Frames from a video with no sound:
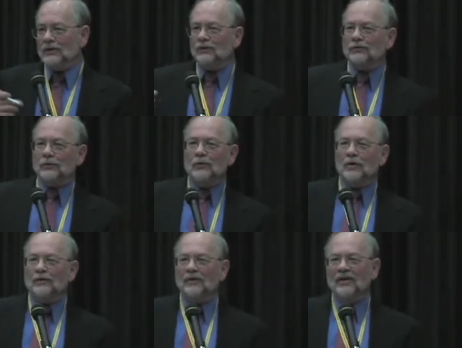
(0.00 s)
this for
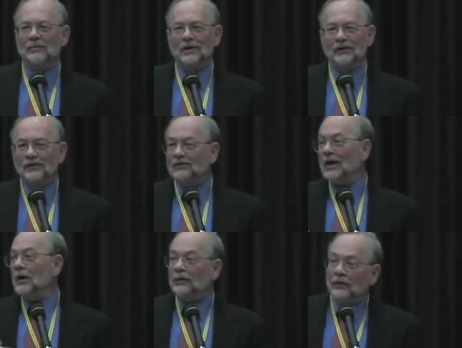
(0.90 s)
45 minutes. He's
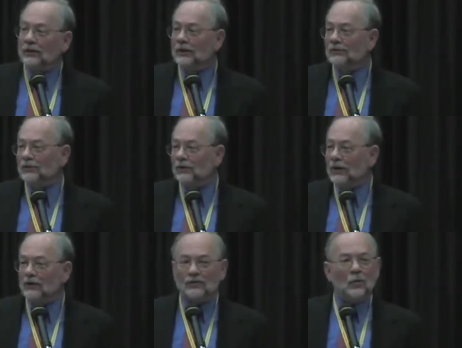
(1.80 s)
got other things to do.
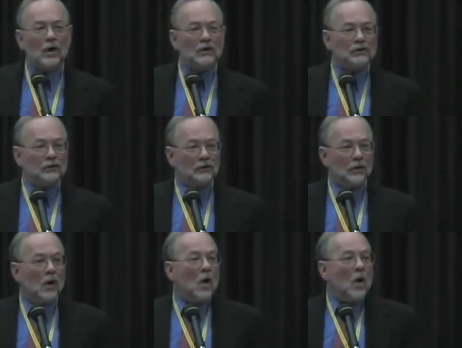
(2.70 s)
He's in Washington
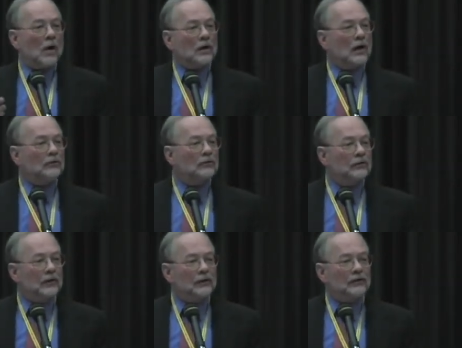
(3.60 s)
on
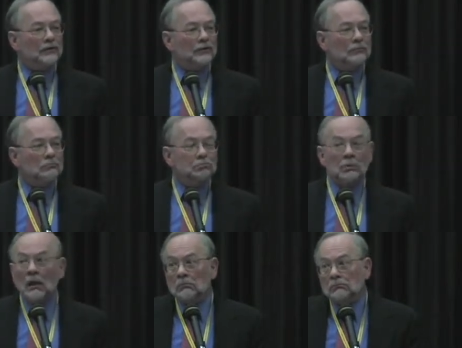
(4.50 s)
consultations.
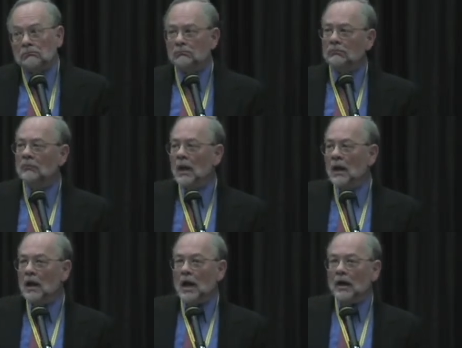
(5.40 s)

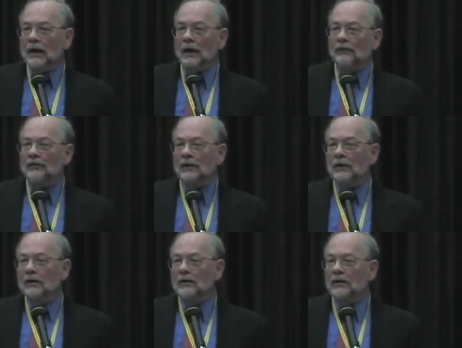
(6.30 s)
And I asked
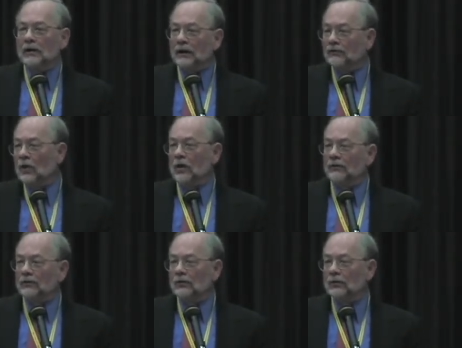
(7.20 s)
the desk
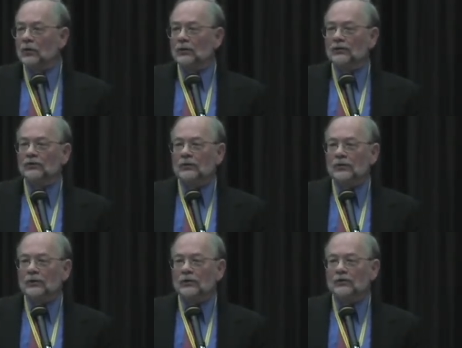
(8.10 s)
officer, who is
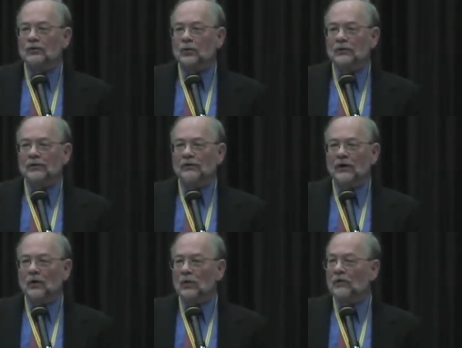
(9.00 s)
sort of the
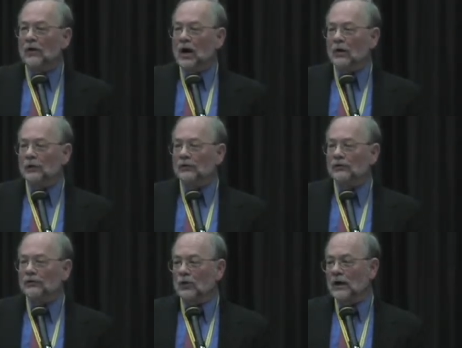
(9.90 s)
fellow who follows
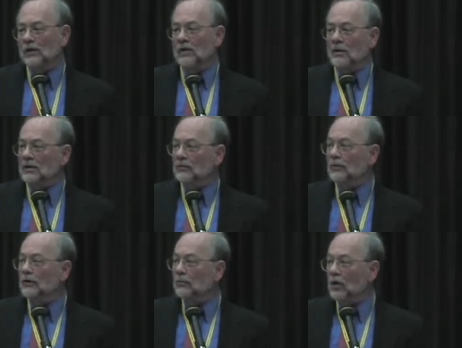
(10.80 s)
Saudi Arabia for
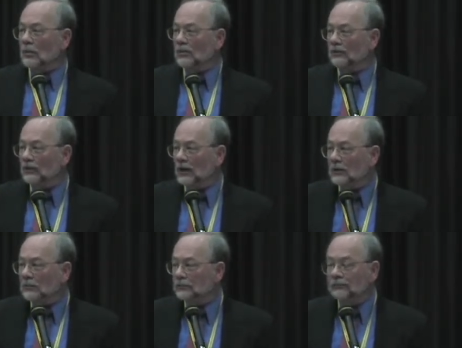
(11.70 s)
the Department of State,